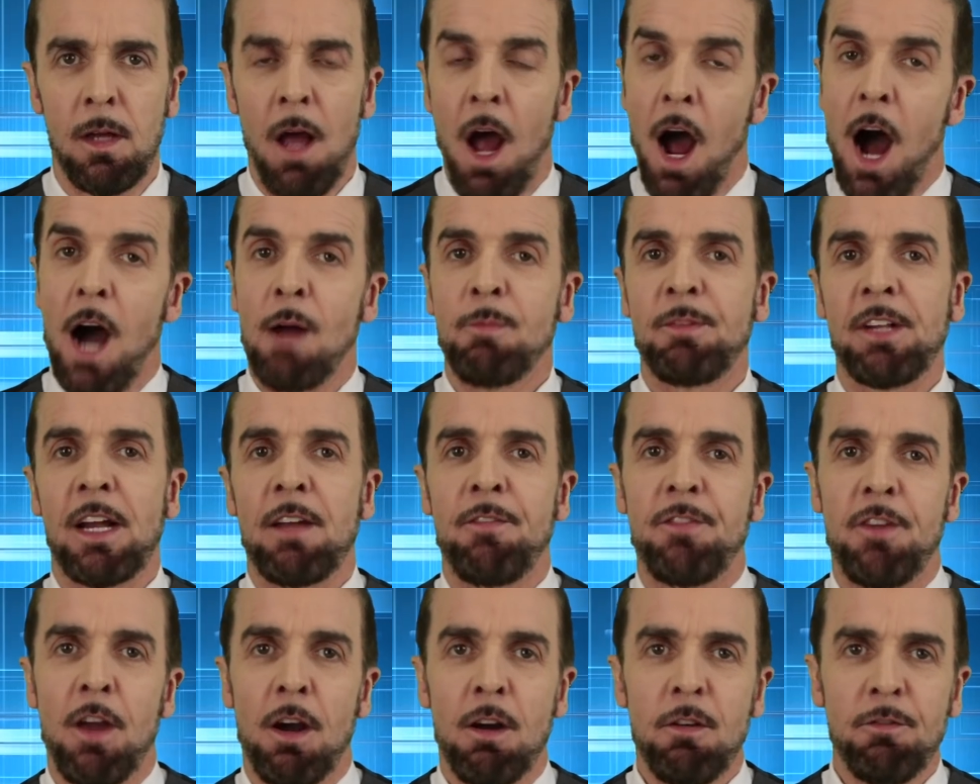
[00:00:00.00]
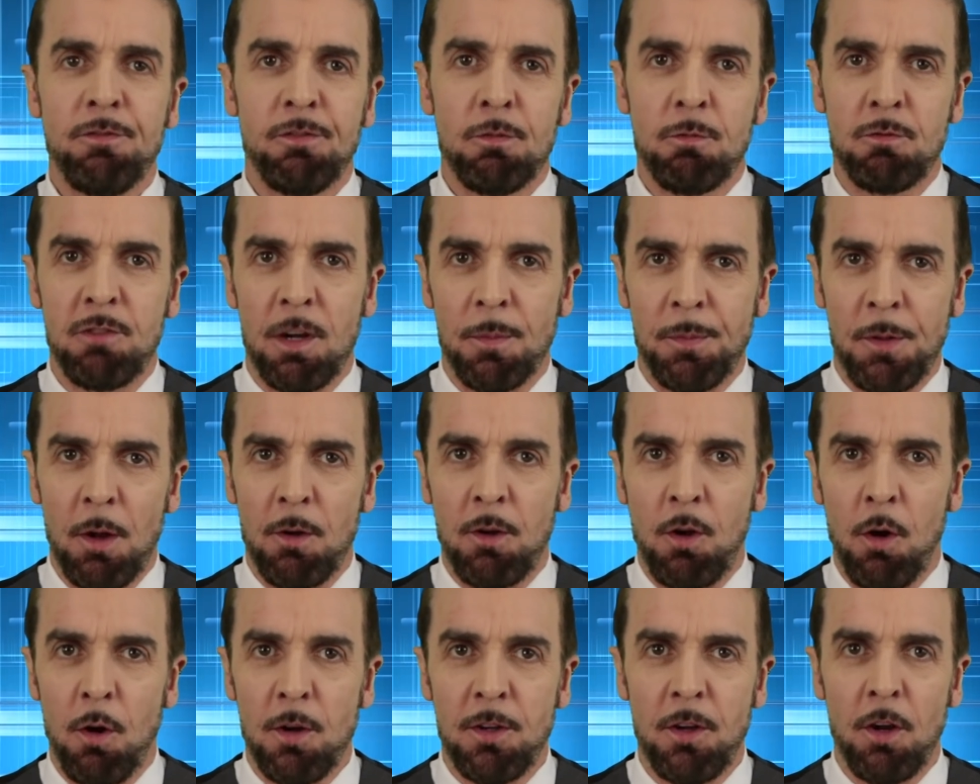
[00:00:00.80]
I'm Dave Young from
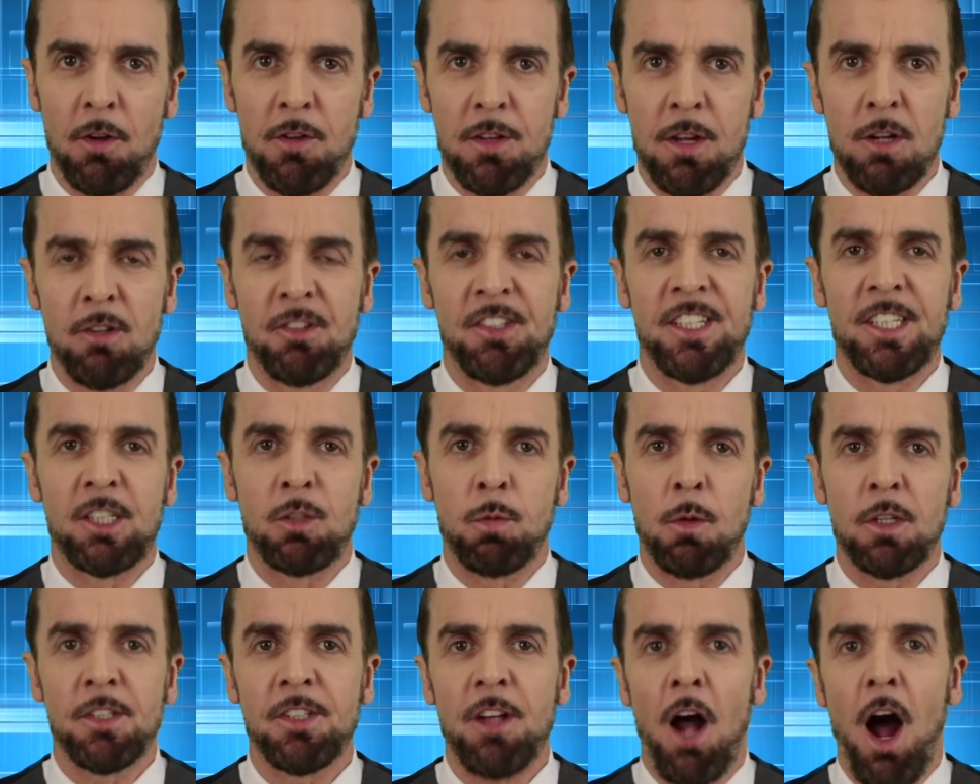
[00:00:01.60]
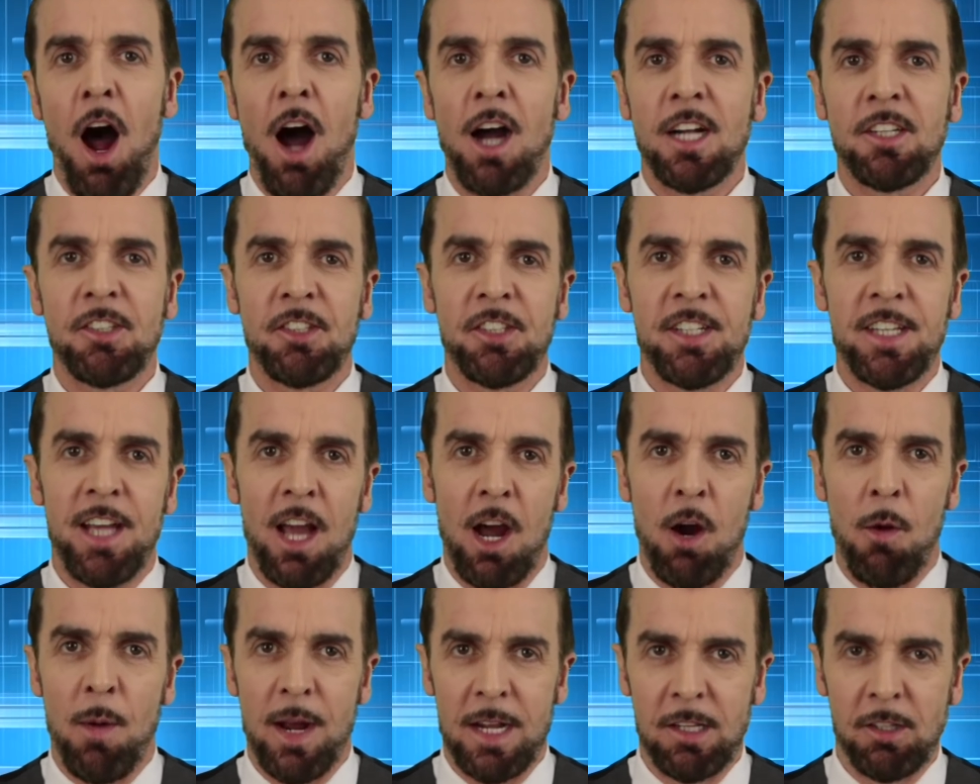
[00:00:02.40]
CryptoCoin.News. This was
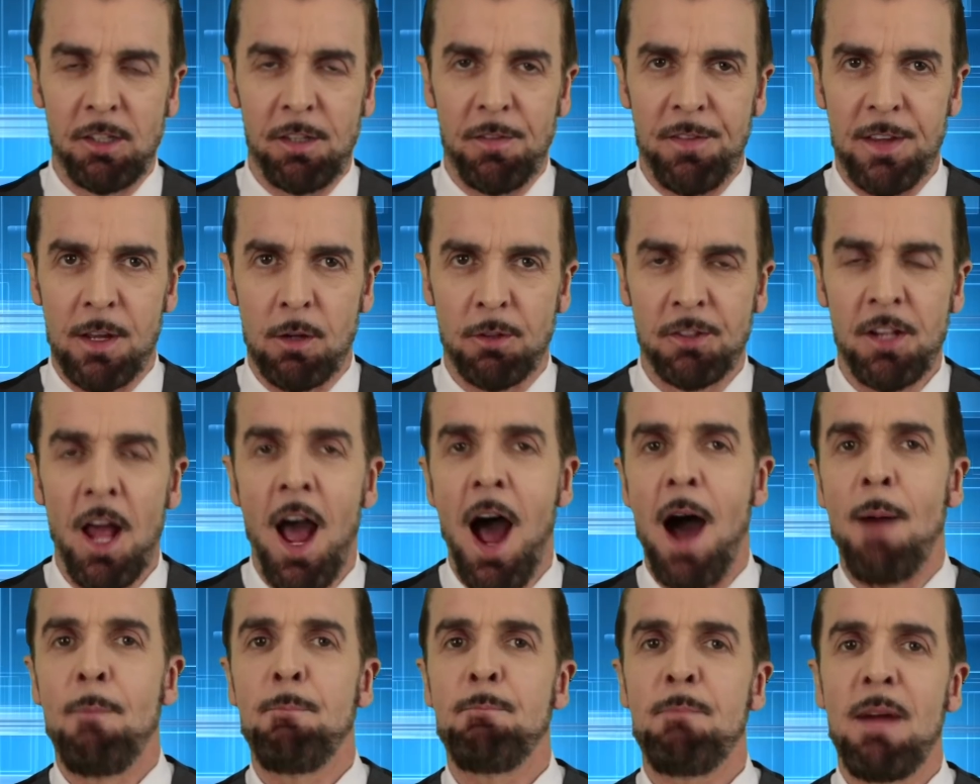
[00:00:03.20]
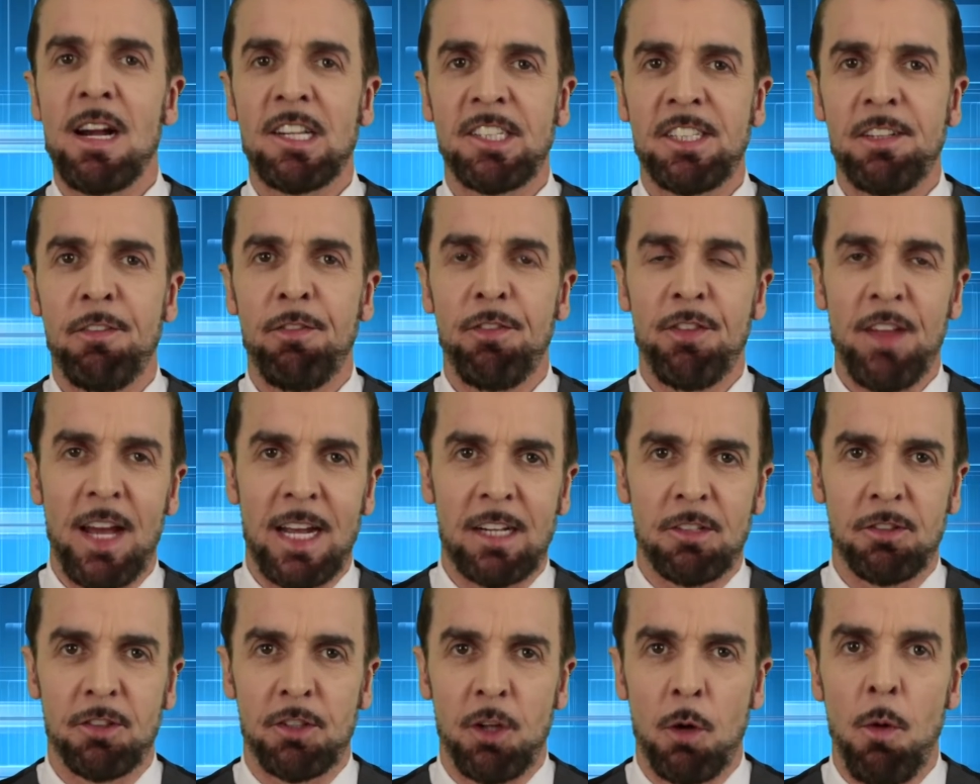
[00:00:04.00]
ICO Interviews. A massive
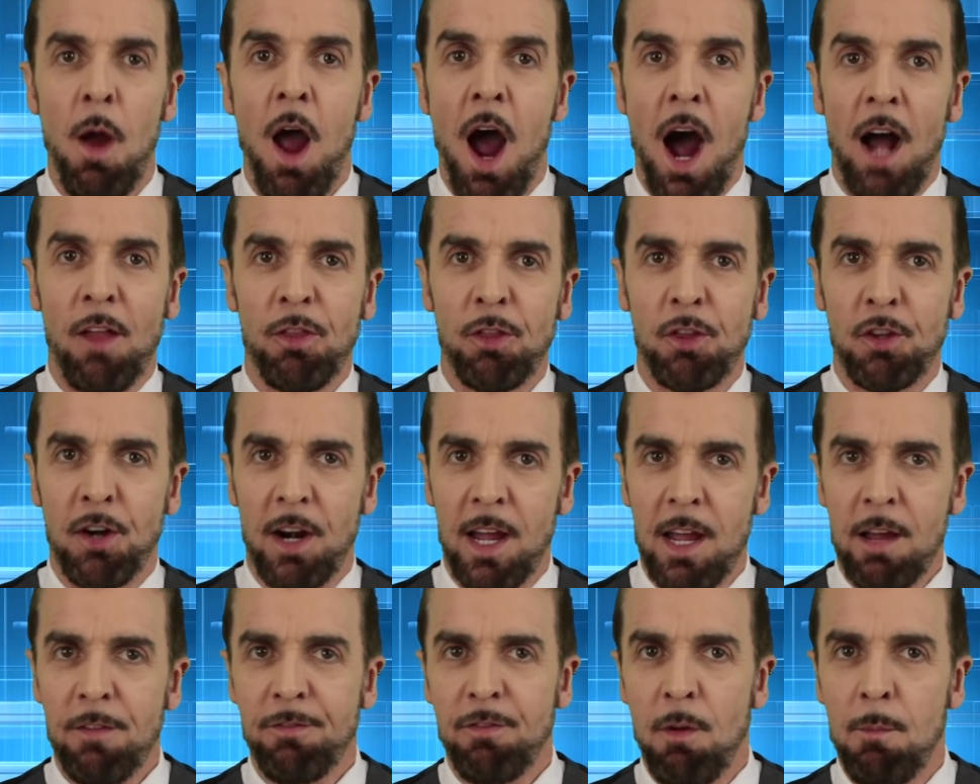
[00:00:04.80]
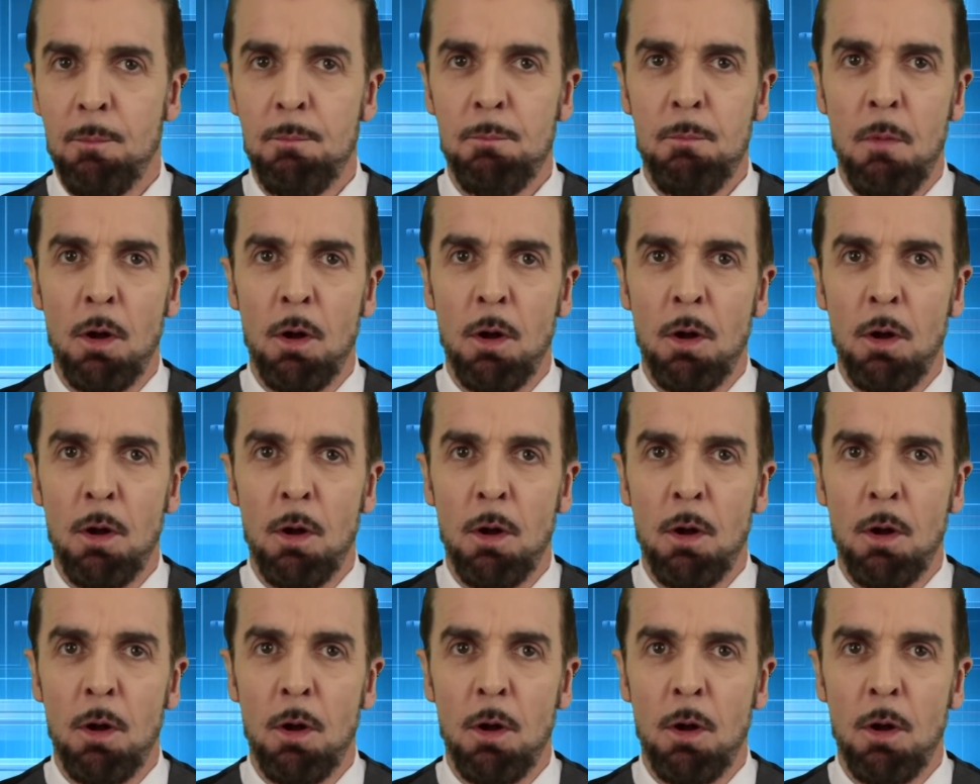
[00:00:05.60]
thanks to Andrea from